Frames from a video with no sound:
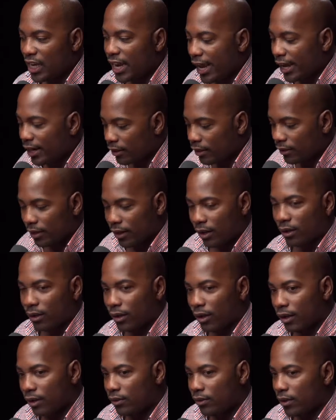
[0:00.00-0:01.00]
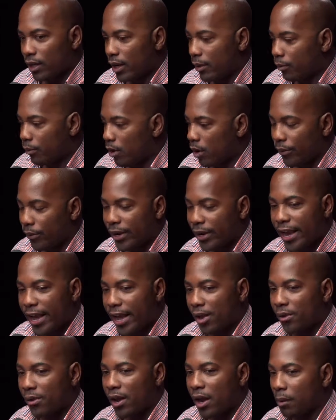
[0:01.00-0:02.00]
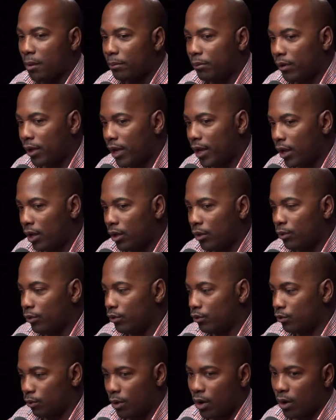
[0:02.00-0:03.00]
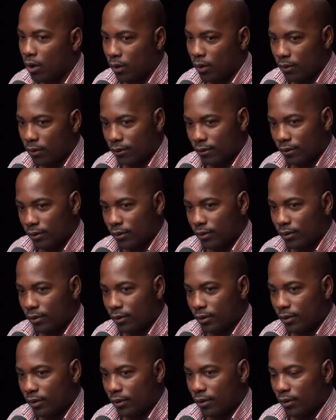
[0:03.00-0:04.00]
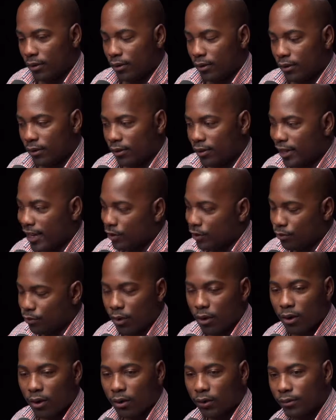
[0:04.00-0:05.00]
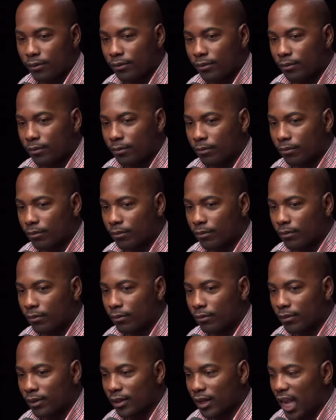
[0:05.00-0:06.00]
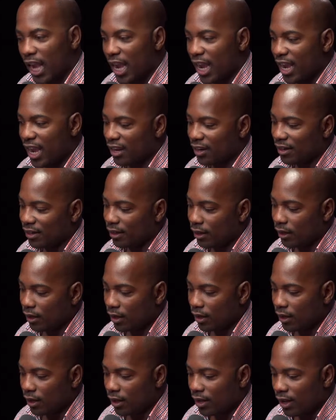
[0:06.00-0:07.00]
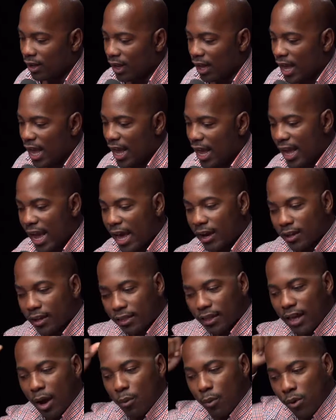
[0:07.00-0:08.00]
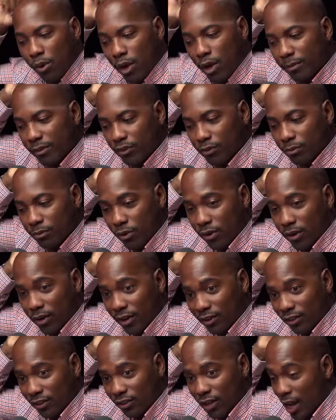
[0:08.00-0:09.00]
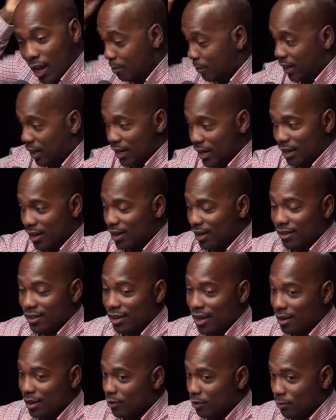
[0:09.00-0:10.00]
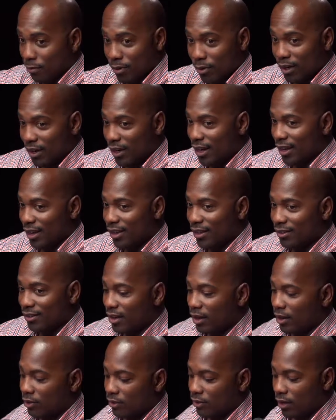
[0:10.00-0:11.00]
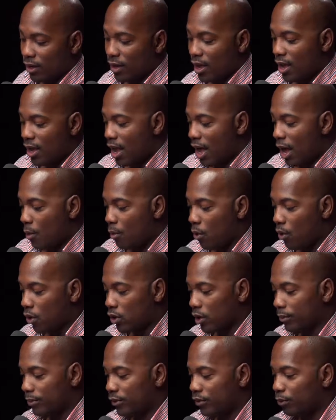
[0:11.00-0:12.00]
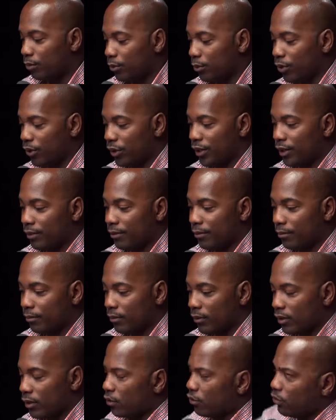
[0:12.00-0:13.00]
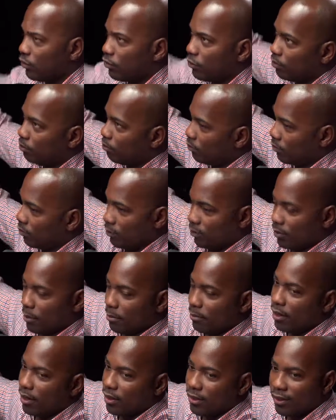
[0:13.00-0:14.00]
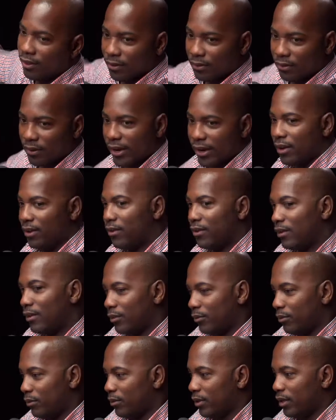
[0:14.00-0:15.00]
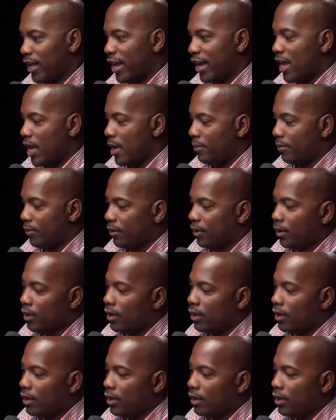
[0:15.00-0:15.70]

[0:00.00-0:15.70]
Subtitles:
had to tell us that what we had on our plate was wrong. That's wrong. And I woke up this morning, and stop me at any time, just butt in, because I I woke up this morning. This was a month ago now when that happened.